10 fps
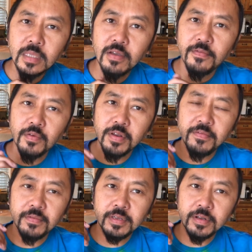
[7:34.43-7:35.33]
40,
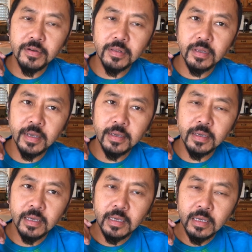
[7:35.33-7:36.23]
you know, like,
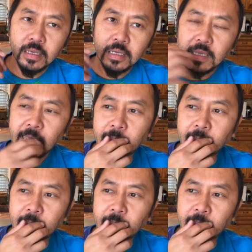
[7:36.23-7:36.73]
and